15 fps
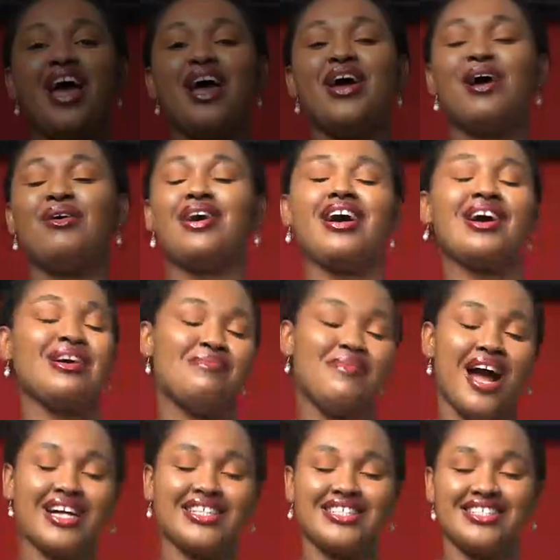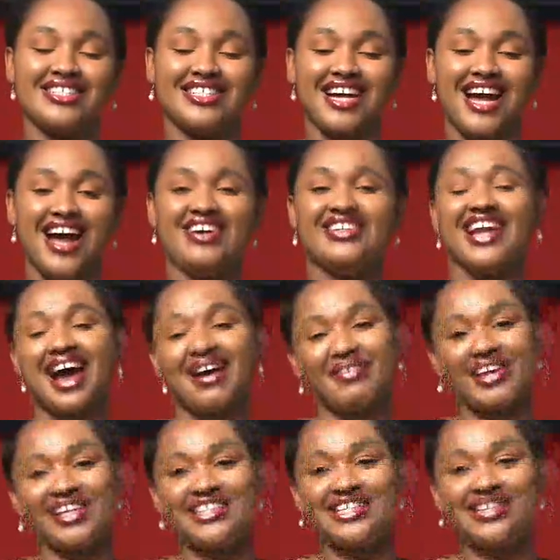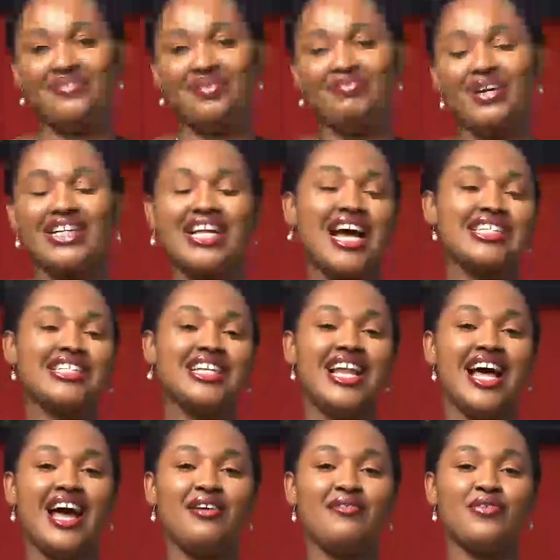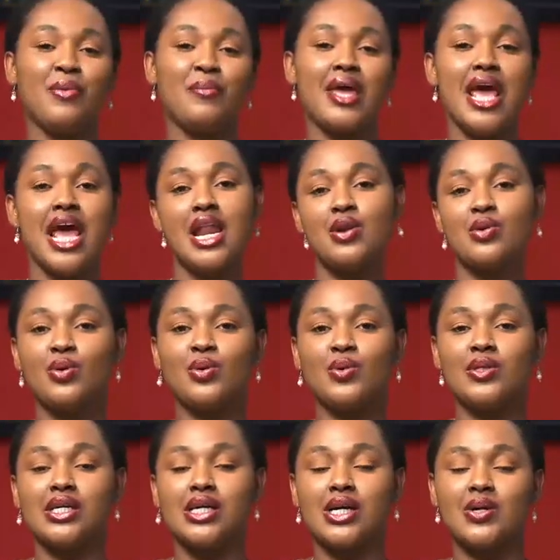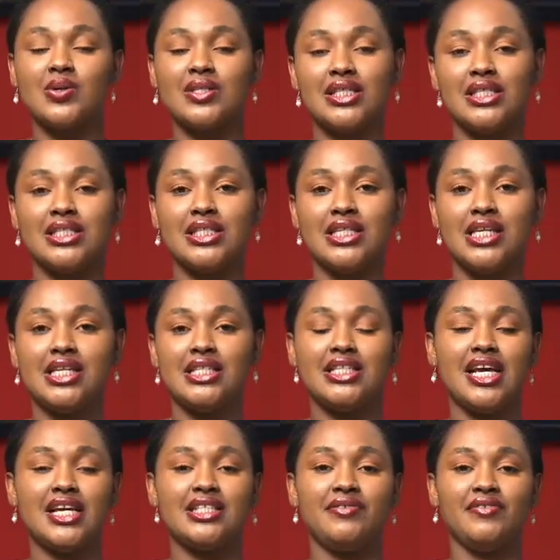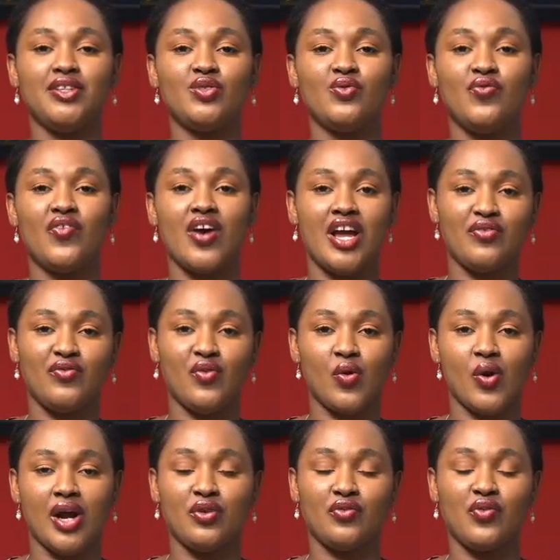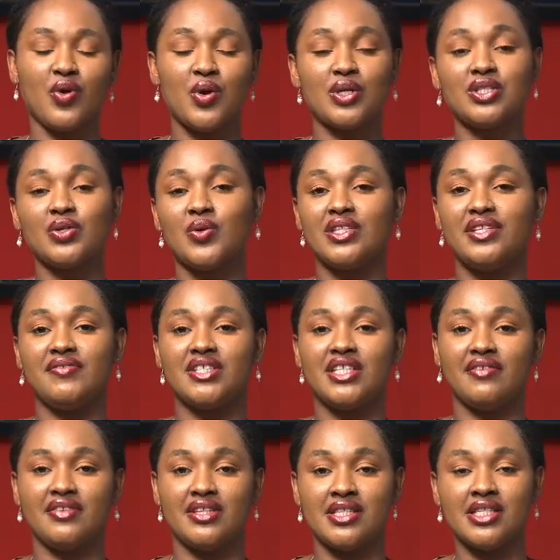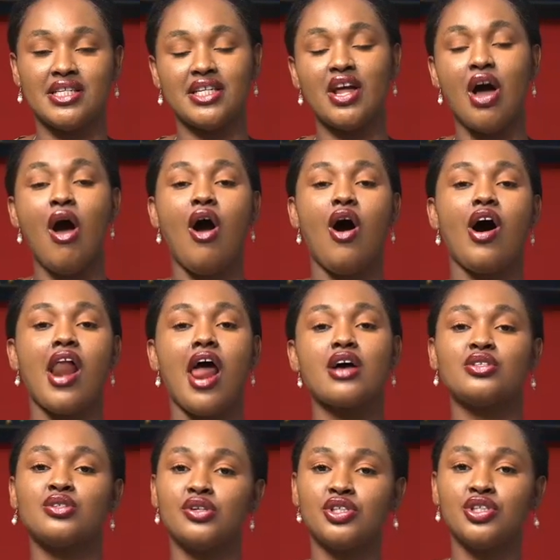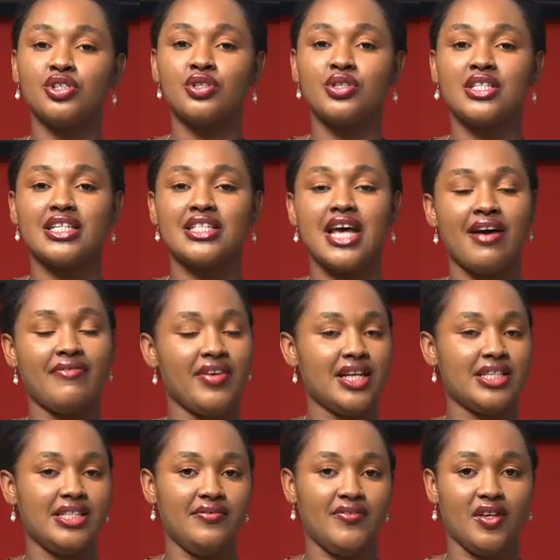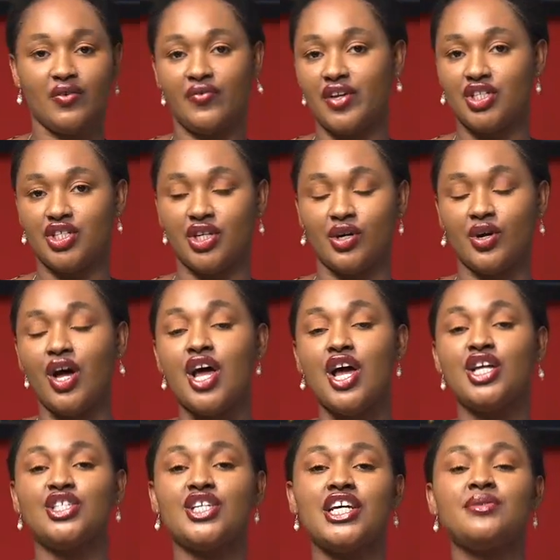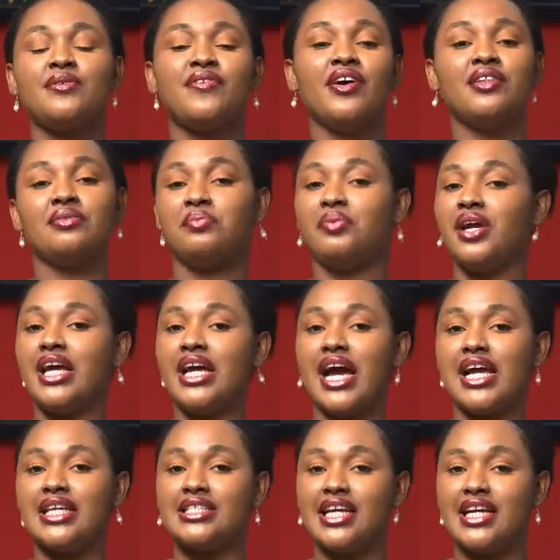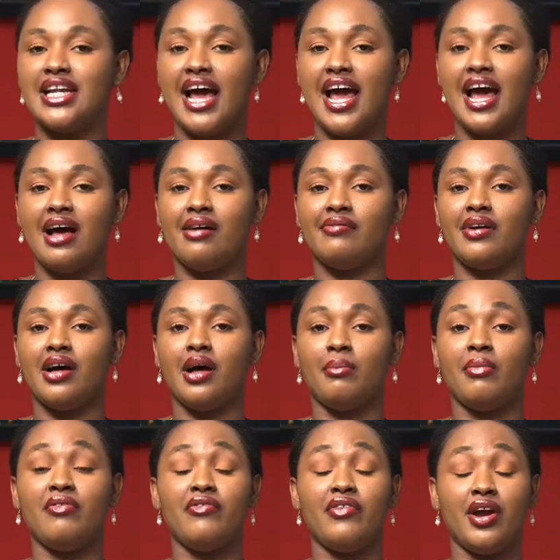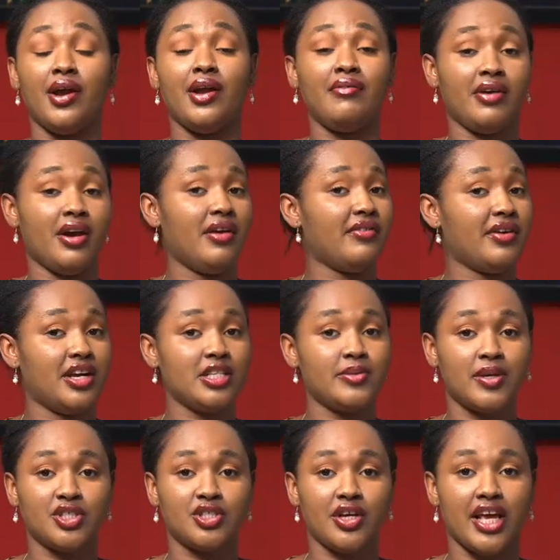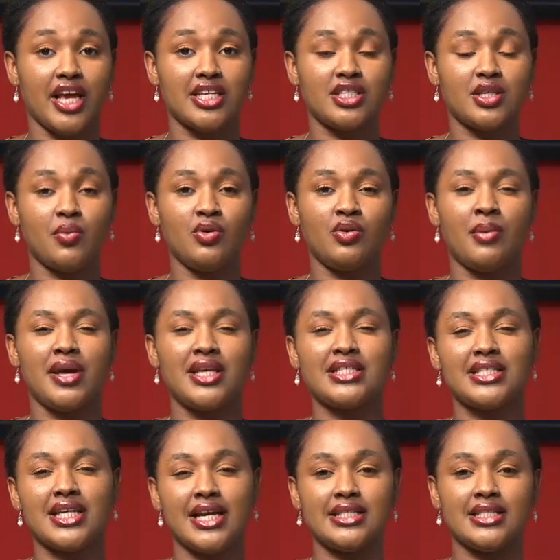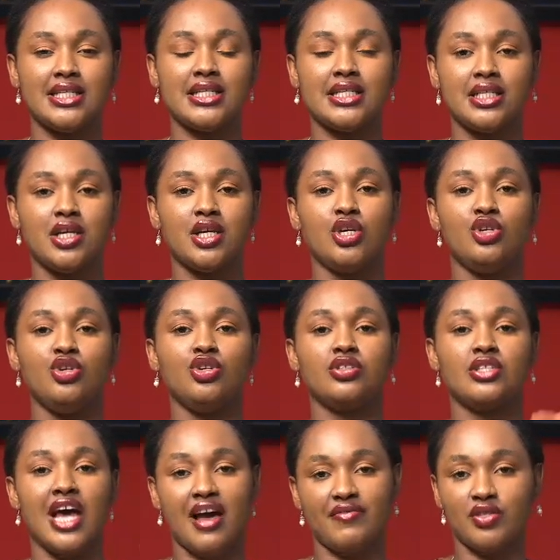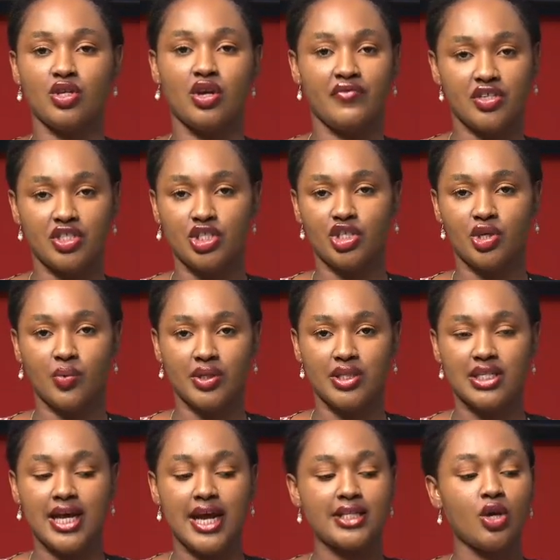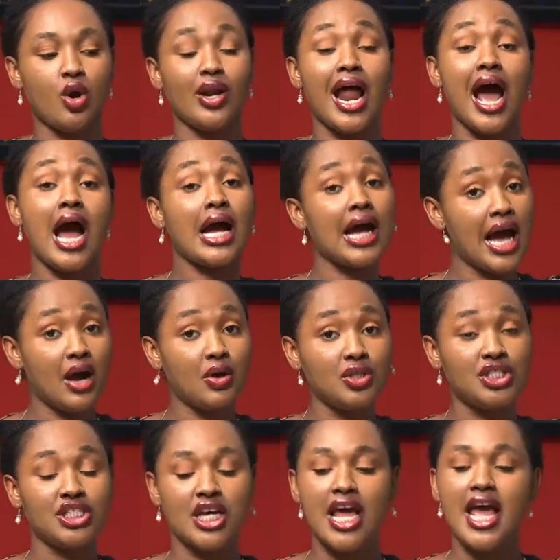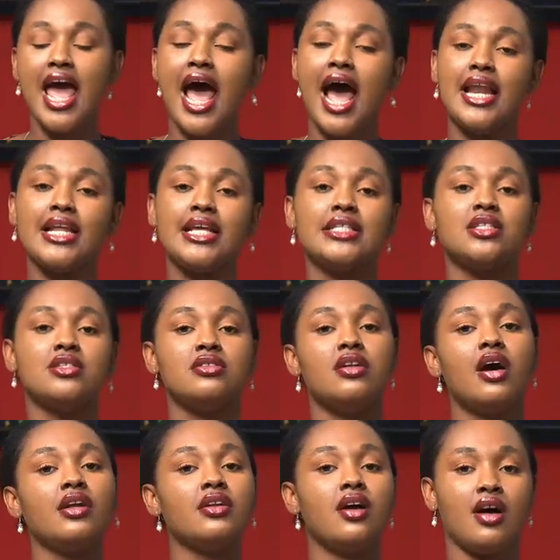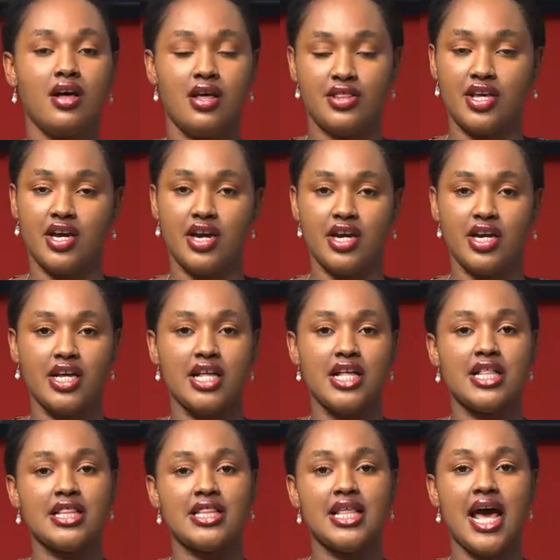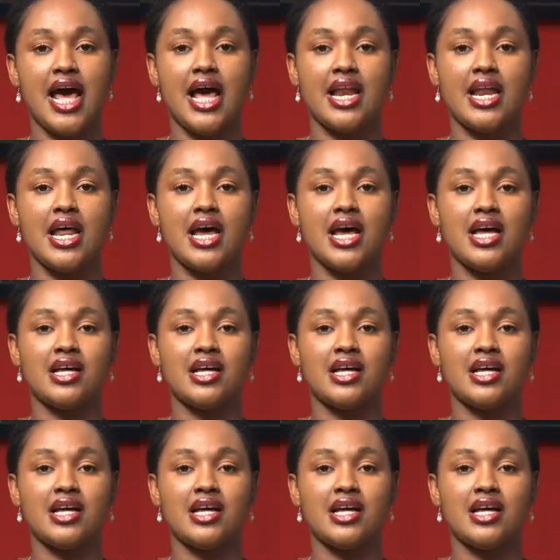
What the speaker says: Hey, welcome back to Nka on AfiaTV, broadcasting live from Enugu, the coast city, DSTV 254, and of course, GoTV 17. On our socials, it's AfiaTV Official. Just before the break, I said I have a very, very, very special guest, someone who I'm excited, you know, to have this conversation with tonight on our couch, and is none other than,